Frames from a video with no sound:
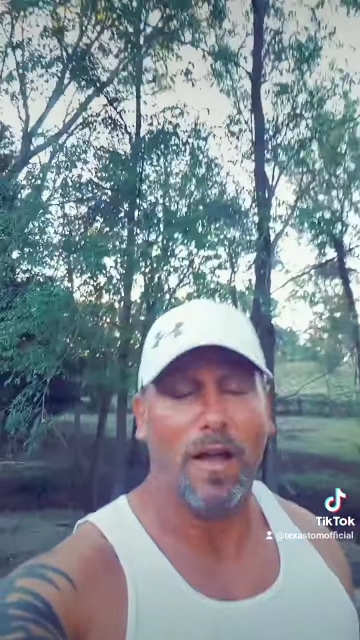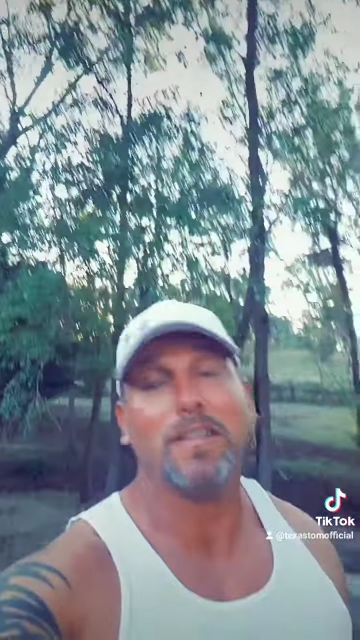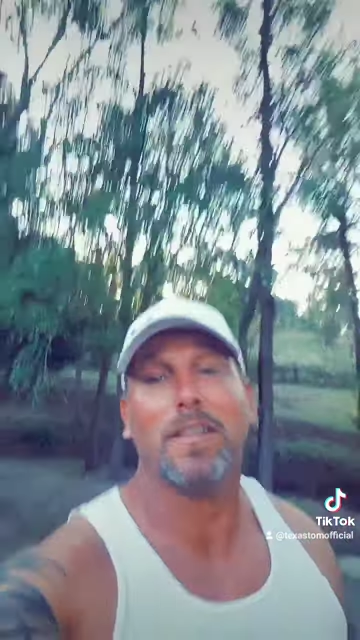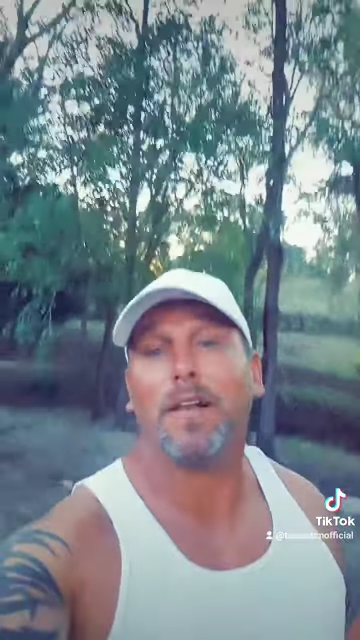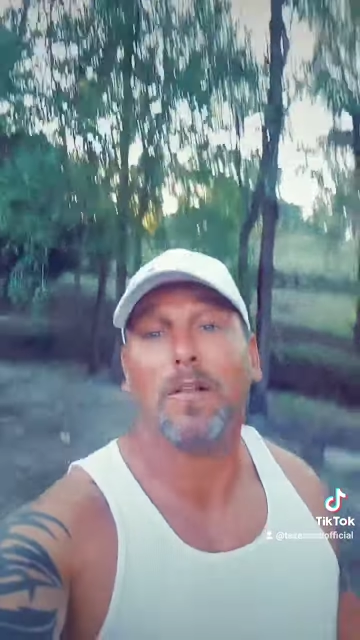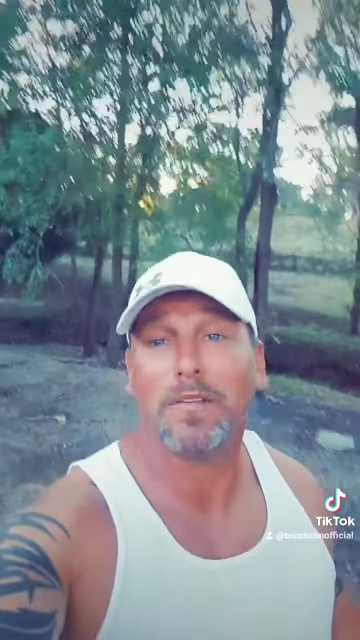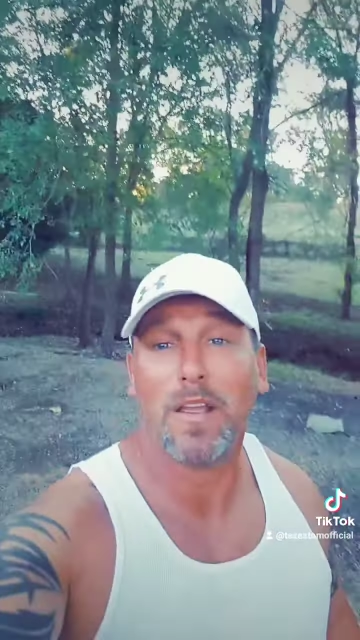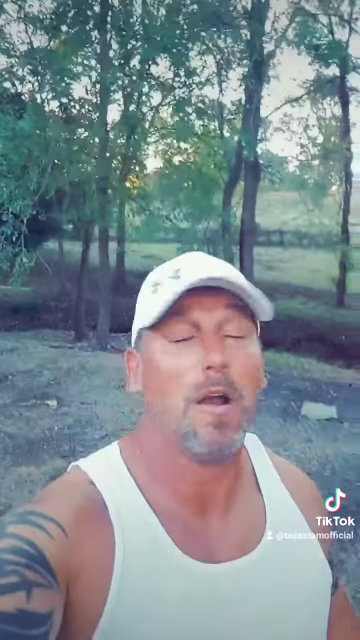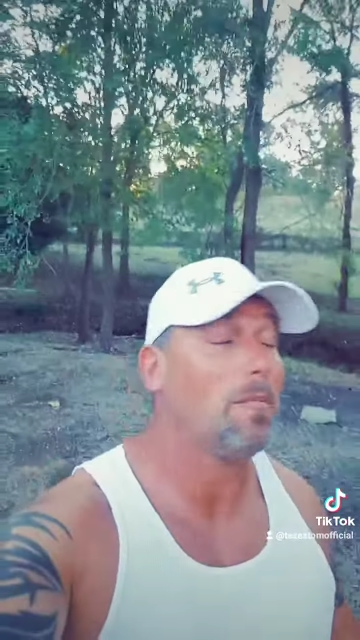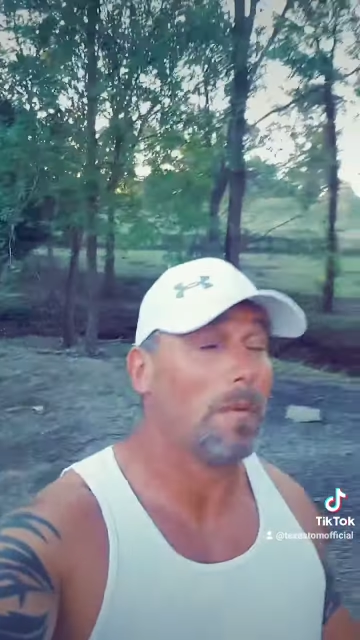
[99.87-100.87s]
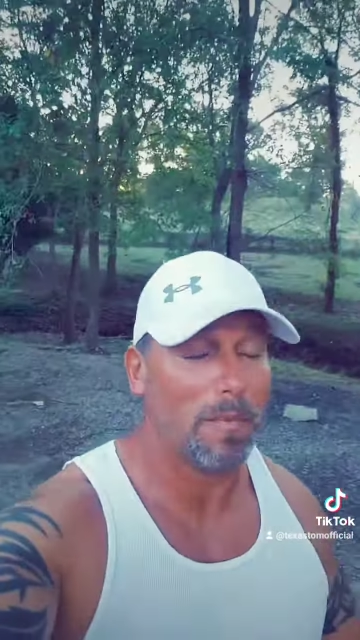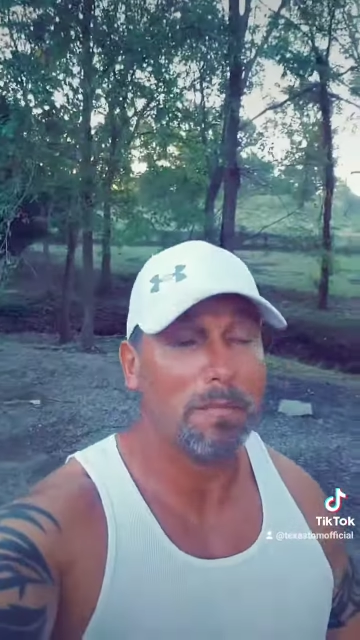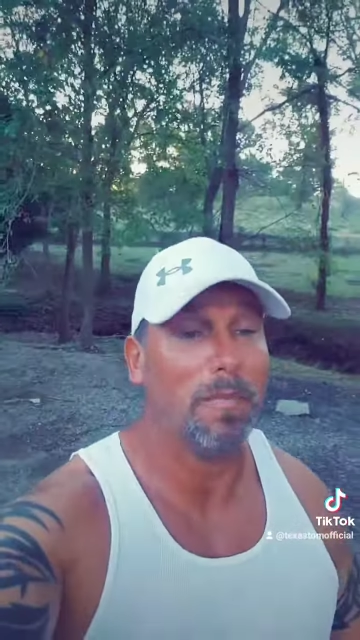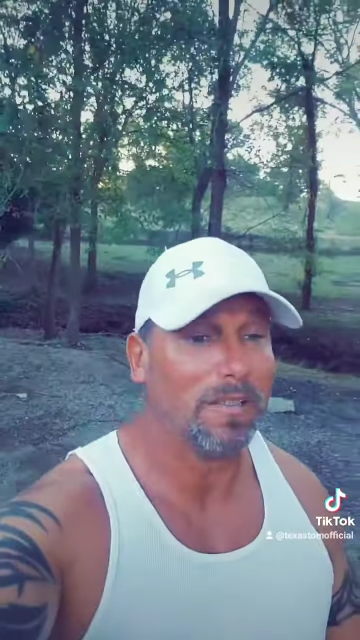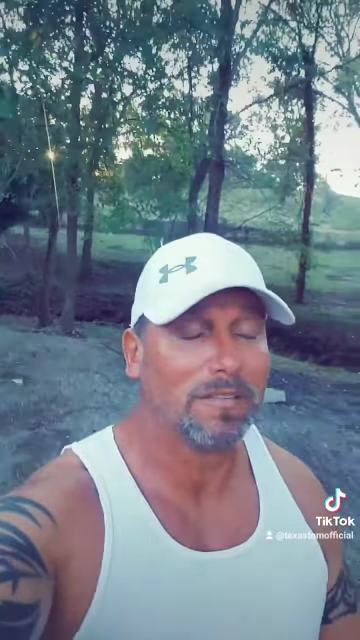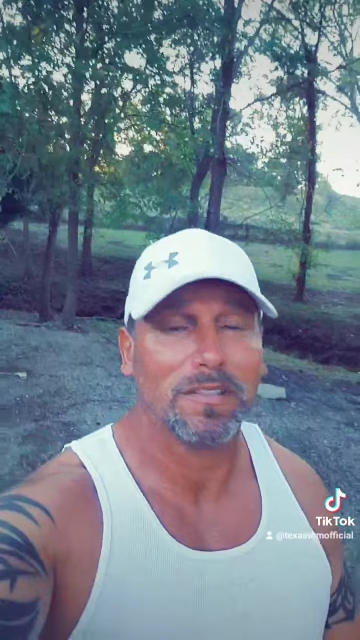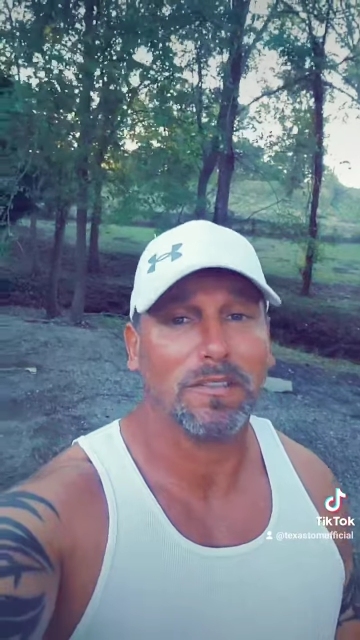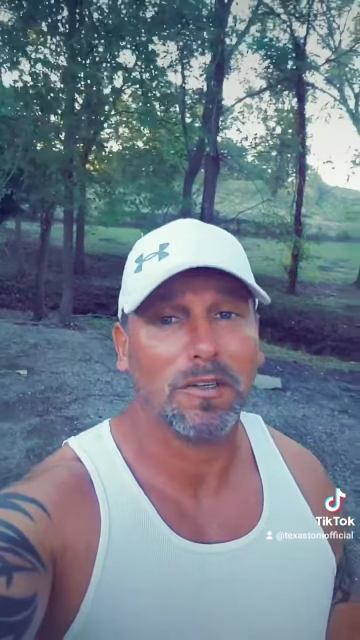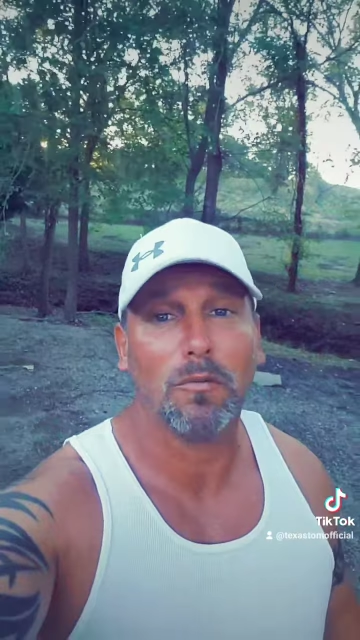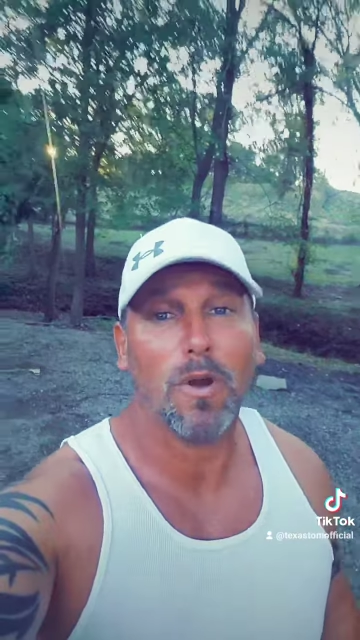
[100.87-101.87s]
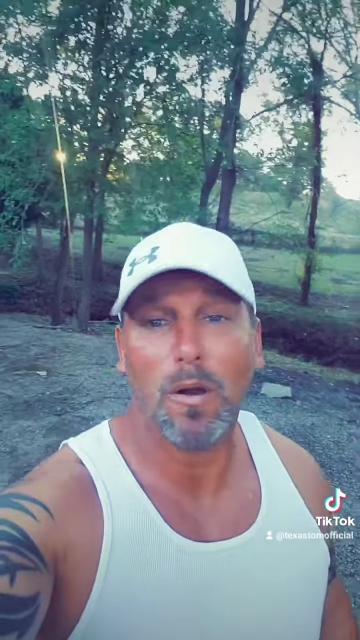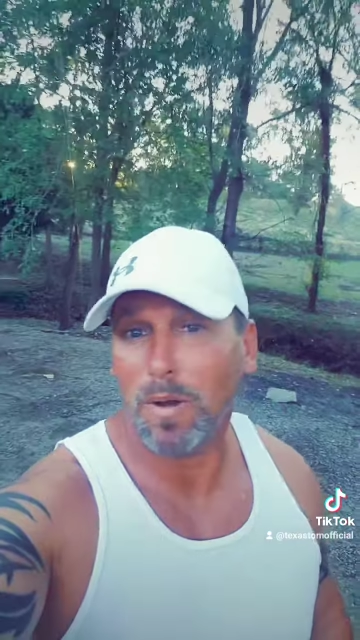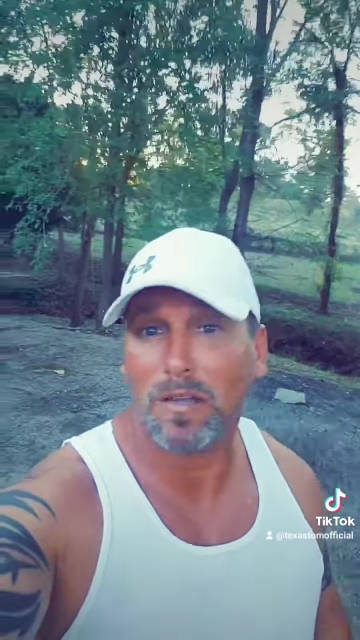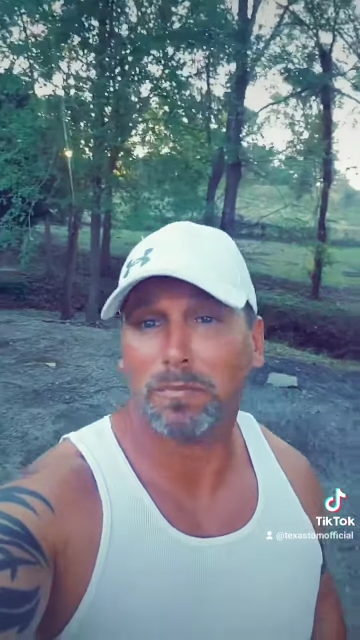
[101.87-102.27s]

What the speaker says: I said, the only thing I'm going to be busting is your Robox